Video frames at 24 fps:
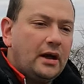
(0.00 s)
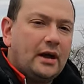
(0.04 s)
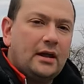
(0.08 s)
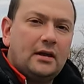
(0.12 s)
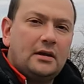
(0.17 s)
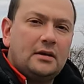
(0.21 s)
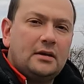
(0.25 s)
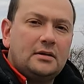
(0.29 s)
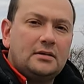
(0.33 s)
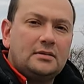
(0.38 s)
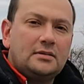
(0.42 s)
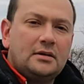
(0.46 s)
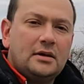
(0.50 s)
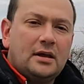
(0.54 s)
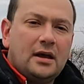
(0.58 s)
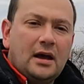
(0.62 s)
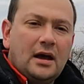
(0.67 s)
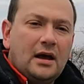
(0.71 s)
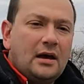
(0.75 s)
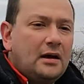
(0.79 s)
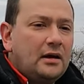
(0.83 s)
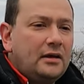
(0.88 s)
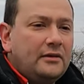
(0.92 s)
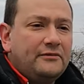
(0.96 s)
And
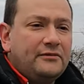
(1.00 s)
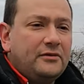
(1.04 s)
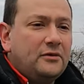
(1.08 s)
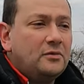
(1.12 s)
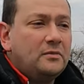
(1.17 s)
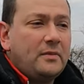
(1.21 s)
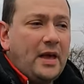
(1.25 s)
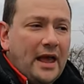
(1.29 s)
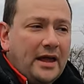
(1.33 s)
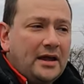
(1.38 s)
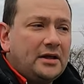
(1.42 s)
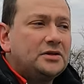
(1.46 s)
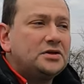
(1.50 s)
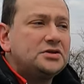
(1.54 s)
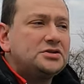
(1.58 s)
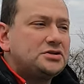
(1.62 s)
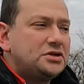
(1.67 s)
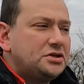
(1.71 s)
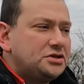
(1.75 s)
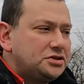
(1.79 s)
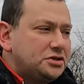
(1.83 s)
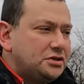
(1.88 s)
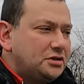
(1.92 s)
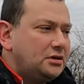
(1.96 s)
yeah, if you make a
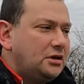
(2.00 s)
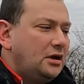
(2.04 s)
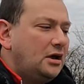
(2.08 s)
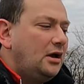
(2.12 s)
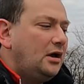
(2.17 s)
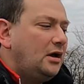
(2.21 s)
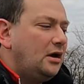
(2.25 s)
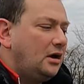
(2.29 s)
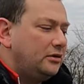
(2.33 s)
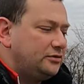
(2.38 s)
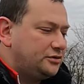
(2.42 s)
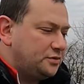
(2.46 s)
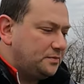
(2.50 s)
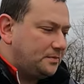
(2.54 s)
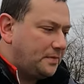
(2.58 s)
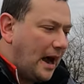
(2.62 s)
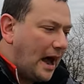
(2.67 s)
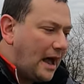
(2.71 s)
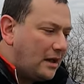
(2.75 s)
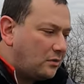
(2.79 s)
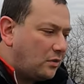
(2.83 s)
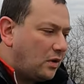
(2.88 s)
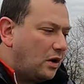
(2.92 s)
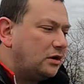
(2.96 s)
decision to
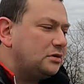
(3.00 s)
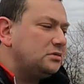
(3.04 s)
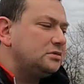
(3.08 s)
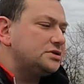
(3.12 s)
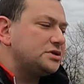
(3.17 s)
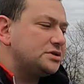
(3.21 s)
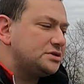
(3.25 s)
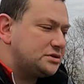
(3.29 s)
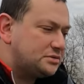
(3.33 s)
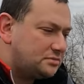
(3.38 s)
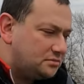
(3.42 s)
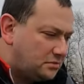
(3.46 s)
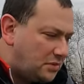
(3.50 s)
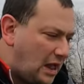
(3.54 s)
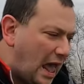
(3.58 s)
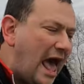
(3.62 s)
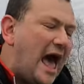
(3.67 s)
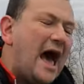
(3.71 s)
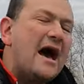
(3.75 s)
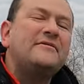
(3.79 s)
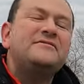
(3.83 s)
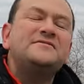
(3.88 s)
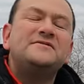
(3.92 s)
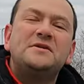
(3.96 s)
buy one, just
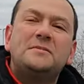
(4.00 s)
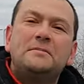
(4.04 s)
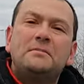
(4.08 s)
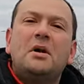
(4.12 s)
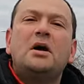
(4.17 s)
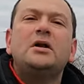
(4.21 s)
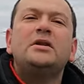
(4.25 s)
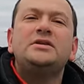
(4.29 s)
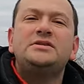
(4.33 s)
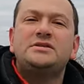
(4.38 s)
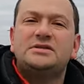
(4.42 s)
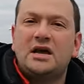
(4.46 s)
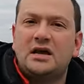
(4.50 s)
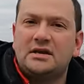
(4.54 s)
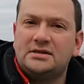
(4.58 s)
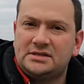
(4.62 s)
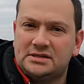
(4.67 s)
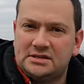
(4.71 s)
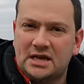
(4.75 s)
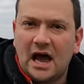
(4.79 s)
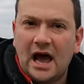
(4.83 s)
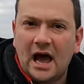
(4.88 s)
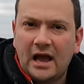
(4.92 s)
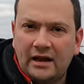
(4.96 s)
have some money set
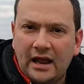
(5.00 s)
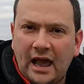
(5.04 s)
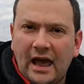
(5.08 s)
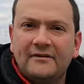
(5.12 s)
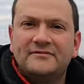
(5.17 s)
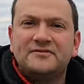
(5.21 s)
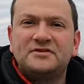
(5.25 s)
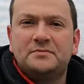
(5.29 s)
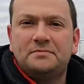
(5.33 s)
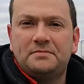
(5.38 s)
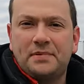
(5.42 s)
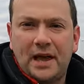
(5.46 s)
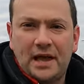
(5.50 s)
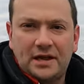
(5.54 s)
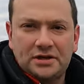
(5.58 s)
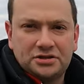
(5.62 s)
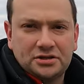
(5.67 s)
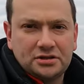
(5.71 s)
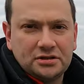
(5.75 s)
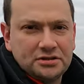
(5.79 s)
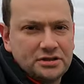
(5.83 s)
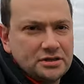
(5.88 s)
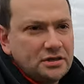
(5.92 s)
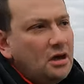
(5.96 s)
aside, have some
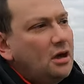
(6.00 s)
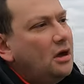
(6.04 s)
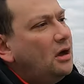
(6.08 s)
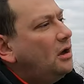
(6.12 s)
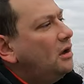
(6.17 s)
patience.